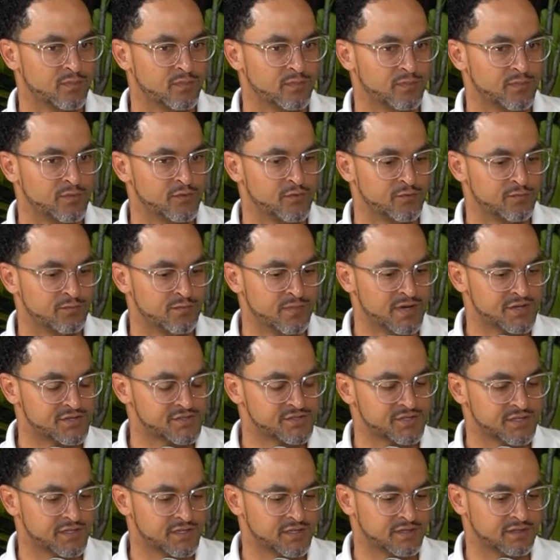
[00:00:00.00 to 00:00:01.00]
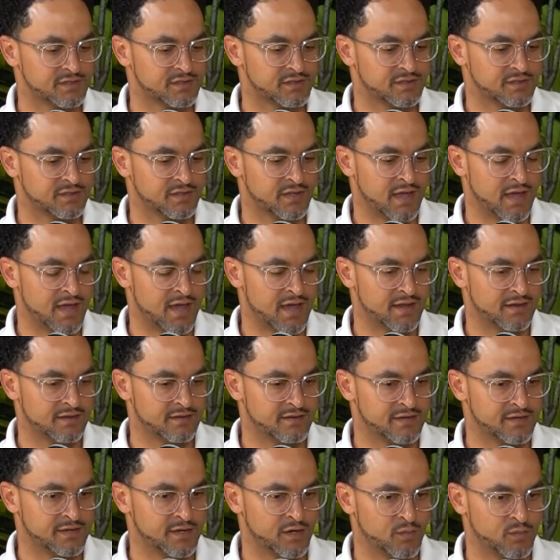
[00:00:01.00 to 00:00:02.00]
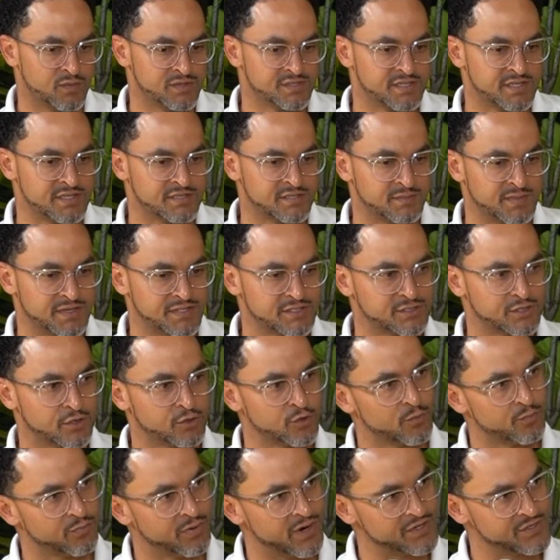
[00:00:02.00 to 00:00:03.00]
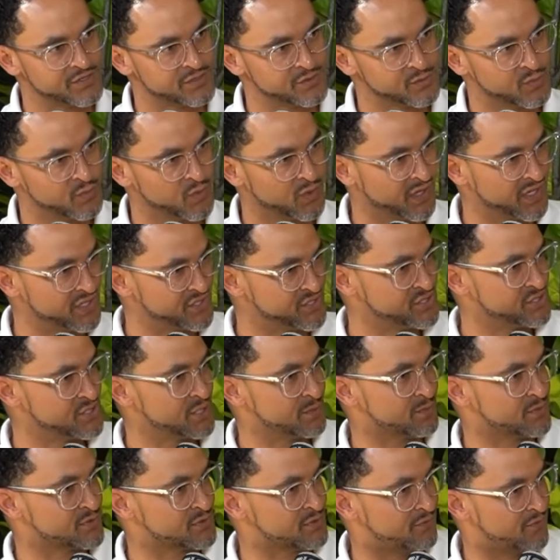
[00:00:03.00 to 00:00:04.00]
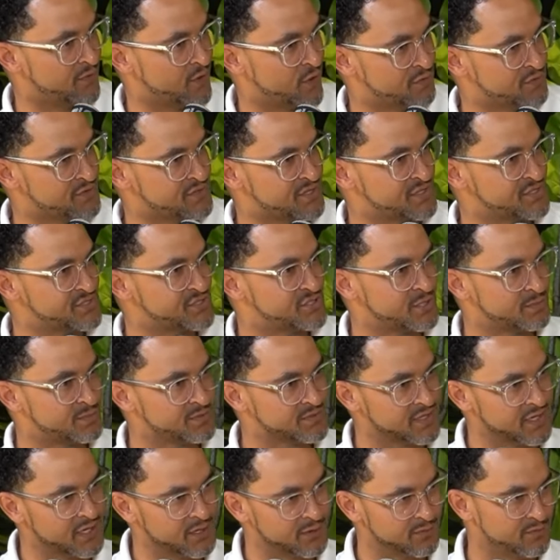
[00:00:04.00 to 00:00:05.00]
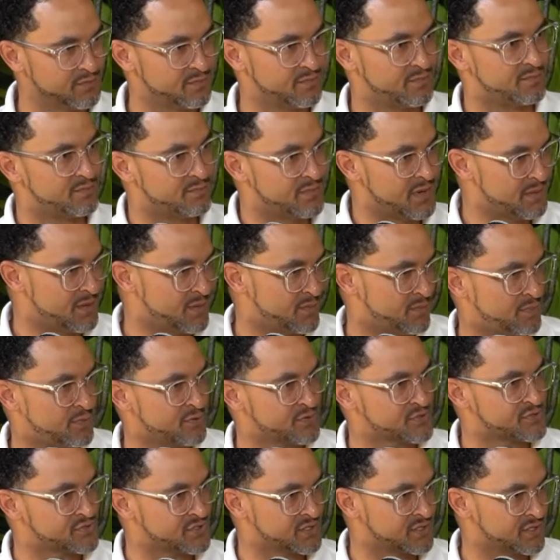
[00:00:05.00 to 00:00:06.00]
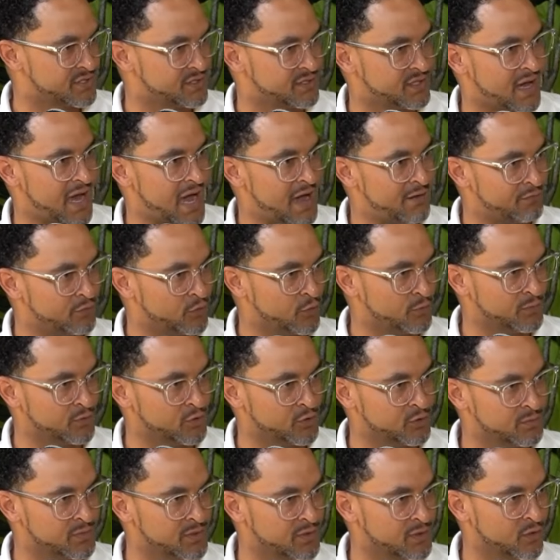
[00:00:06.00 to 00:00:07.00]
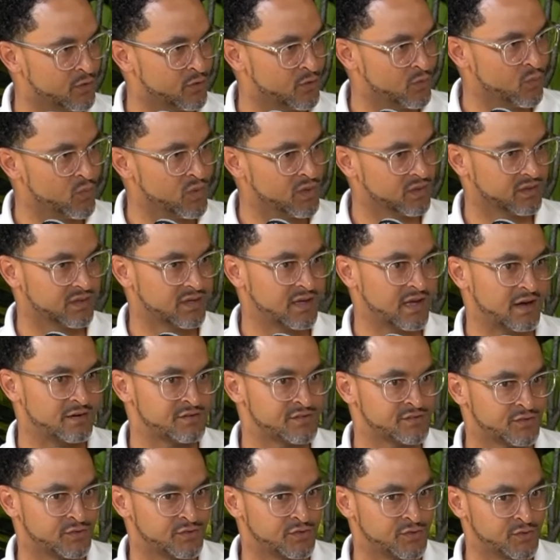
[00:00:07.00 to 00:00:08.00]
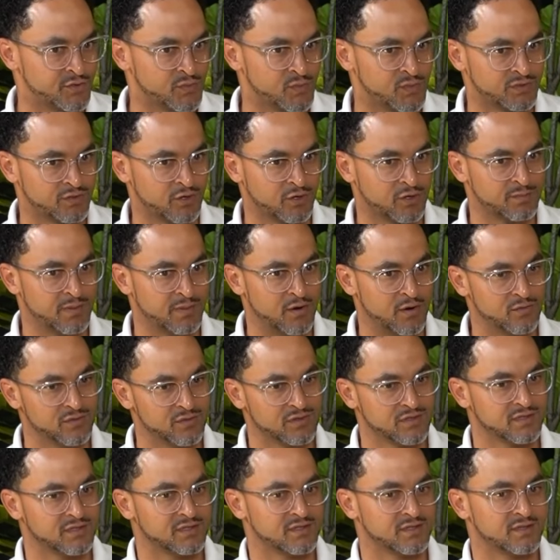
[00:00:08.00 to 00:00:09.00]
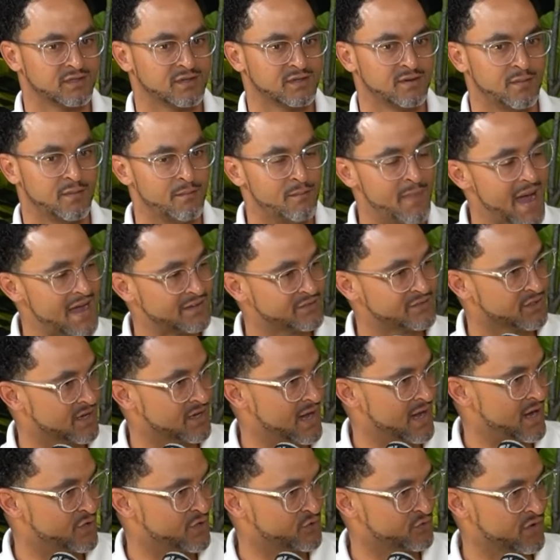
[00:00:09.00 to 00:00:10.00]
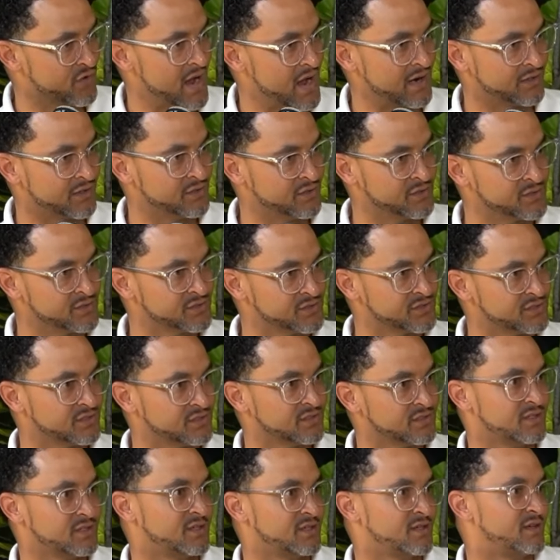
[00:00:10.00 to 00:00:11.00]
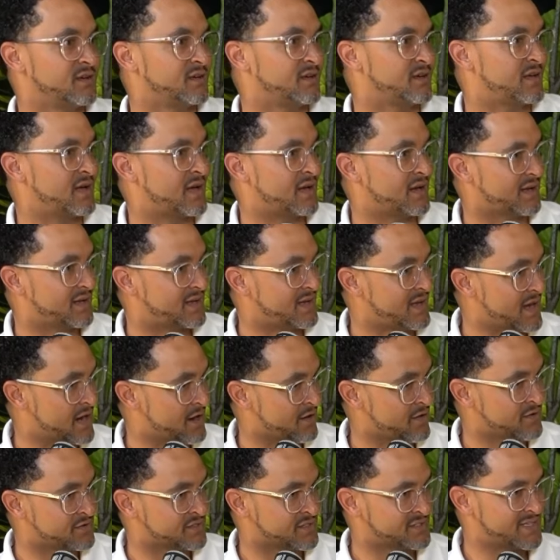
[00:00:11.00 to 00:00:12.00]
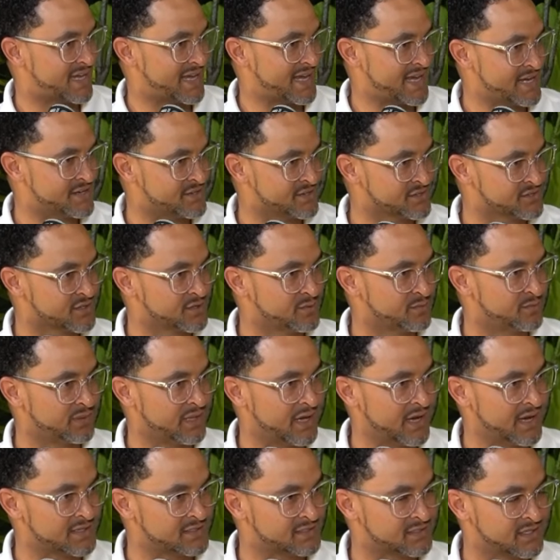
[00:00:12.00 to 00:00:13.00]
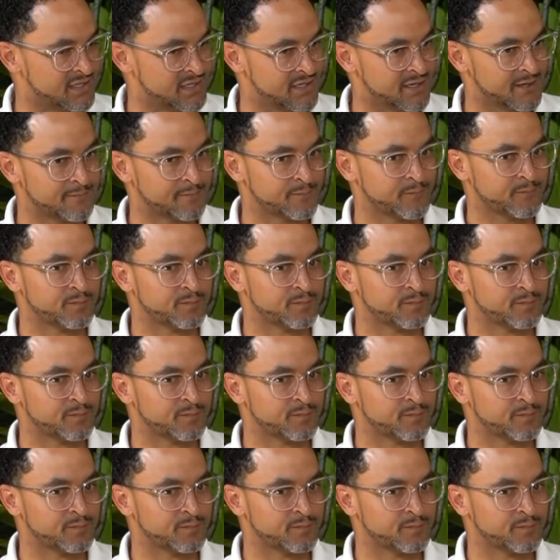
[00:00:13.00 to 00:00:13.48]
you mentioned that we've seen some external pressures. We want to get shippers involved. You've seen shippers kind of maybe pushing the envelope a little bit on what carriers need to do. We talked about master contractors, kind of carriers as agents, compliance there.